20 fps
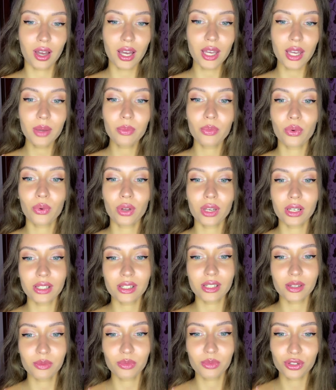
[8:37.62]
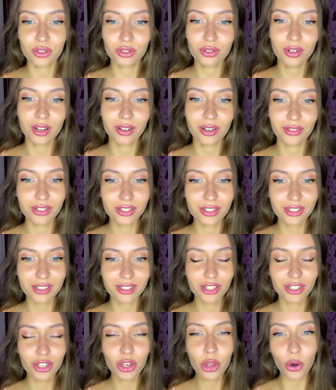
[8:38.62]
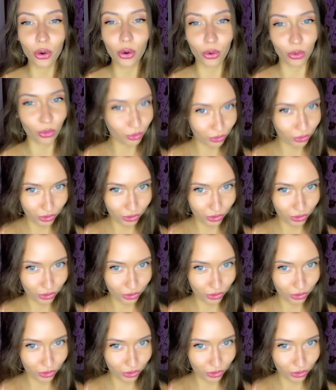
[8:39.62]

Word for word: hi Molly, I'm sure I will see No,